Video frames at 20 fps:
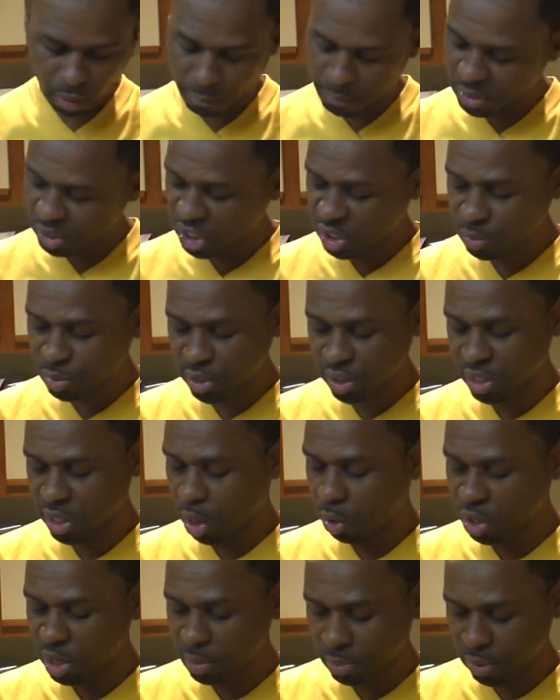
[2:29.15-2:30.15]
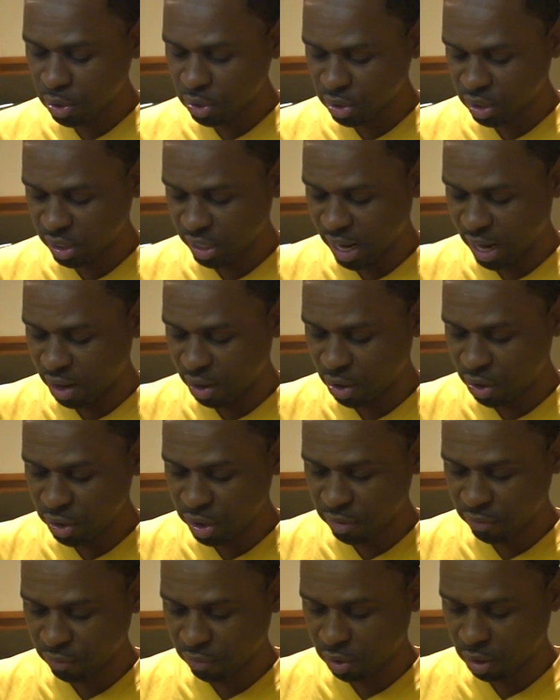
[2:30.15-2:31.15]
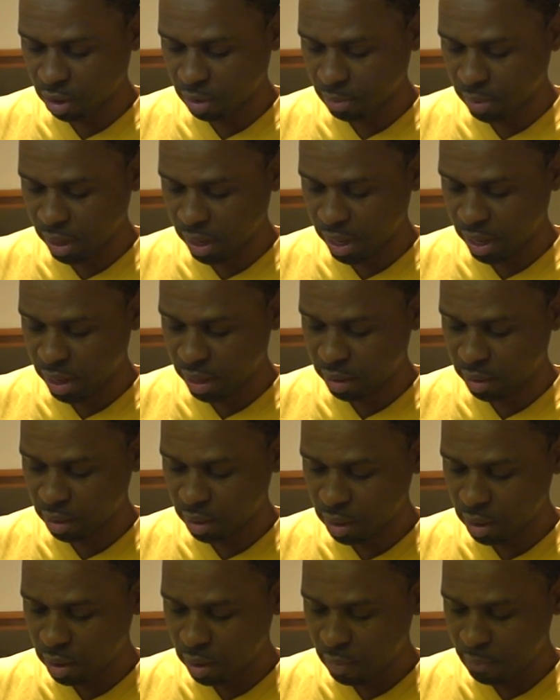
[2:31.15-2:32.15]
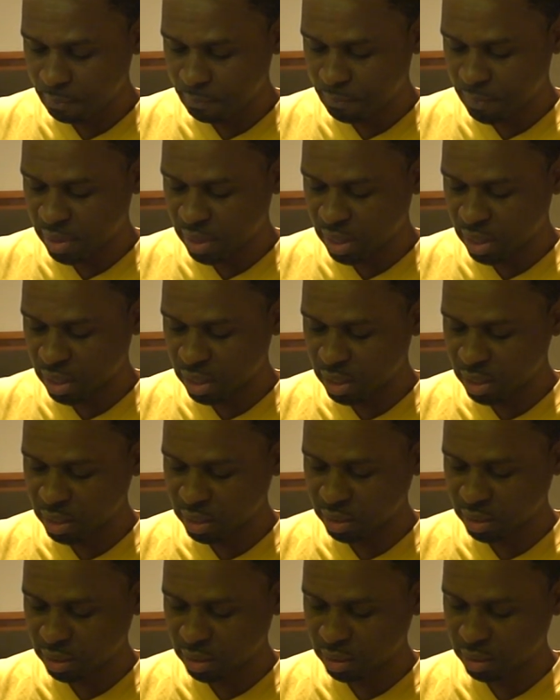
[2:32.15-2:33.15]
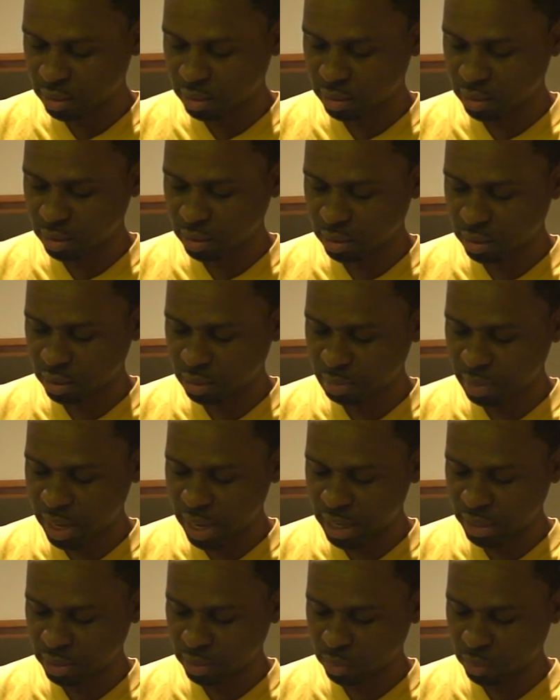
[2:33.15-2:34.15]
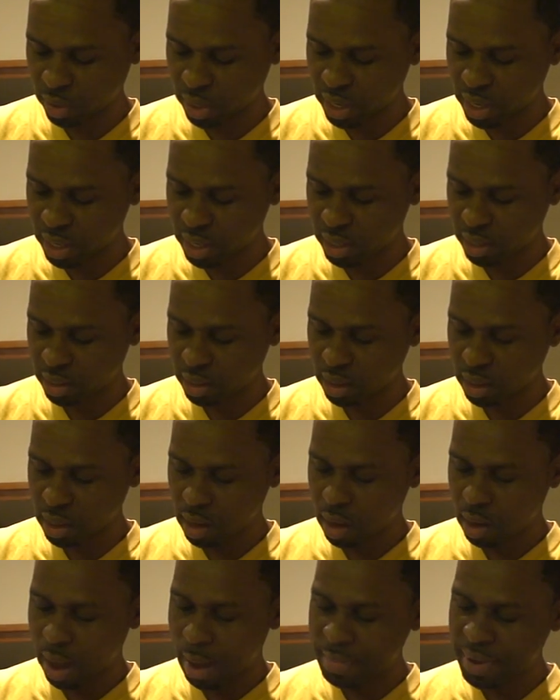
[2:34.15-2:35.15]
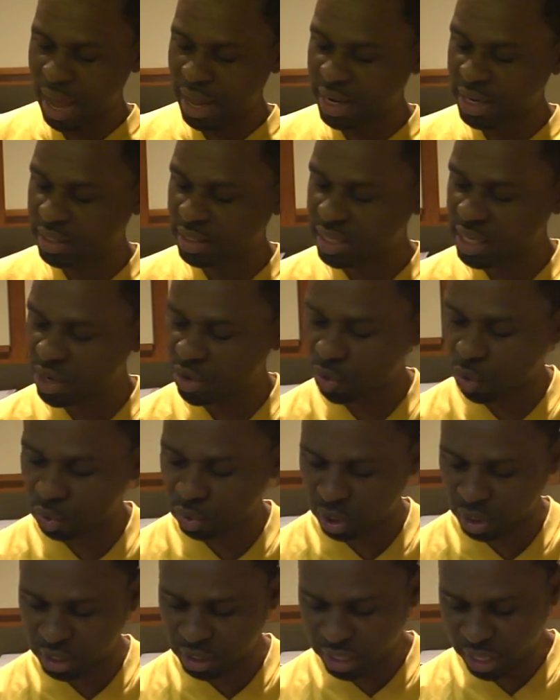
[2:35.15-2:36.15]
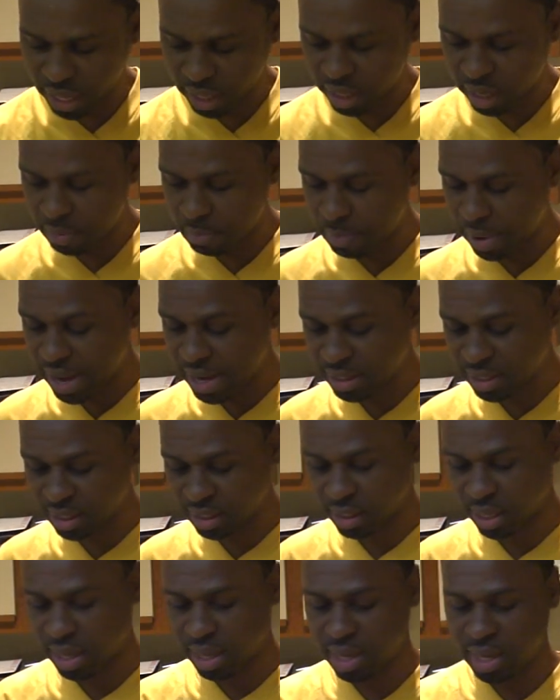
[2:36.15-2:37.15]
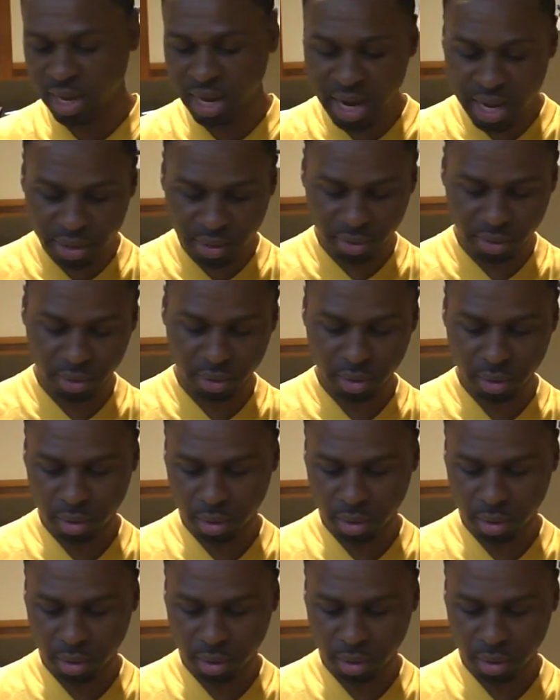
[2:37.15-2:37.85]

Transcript: But she was the only person that I heard it from. And because she passed away, I mean, I didn't see her on a daily basis either.